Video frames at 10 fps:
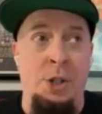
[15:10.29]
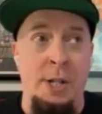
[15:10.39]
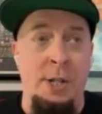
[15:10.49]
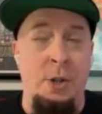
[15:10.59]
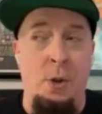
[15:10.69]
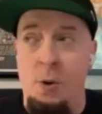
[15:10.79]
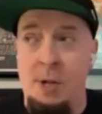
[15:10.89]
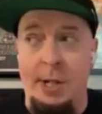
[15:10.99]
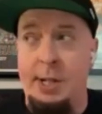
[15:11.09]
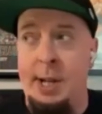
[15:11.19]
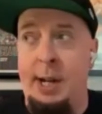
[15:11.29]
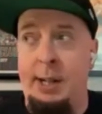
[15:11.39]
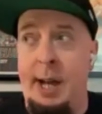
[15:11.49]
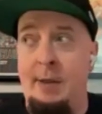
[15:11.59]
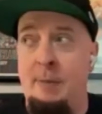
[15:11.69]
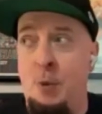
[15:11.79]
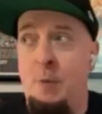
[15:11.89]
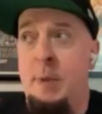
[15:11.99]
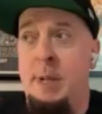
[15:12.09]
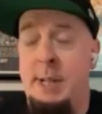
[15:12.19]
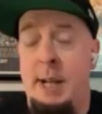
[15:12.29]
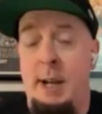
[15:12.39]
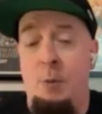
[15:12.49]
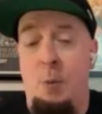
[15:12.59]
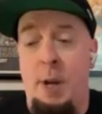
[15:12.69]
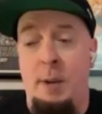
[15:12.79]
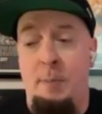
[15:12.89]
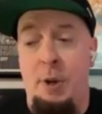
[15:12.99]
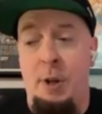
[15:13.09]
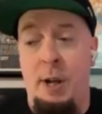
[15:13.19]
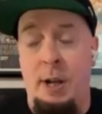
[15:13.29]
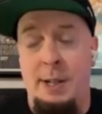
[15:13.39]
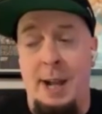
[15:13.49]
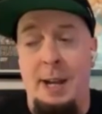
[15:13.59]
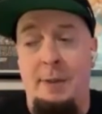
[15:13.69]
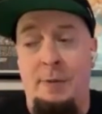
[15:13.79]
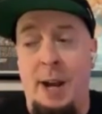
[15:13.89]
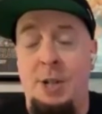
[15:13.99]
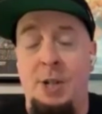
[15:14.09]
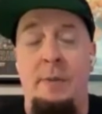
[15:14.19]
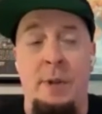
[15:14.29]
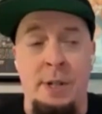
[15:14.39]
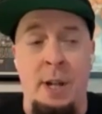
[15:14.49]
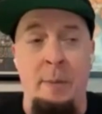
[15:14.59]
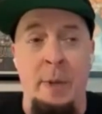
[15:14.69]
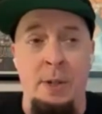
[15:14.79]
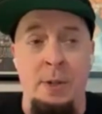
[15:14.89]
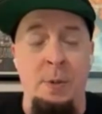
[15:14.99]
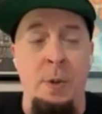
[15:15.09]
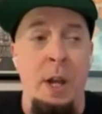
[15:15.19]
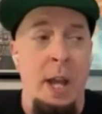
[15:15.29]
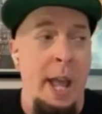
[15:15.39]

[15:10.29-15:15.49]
just causes and a lot of movements that we could put a tiny fraction of our time into,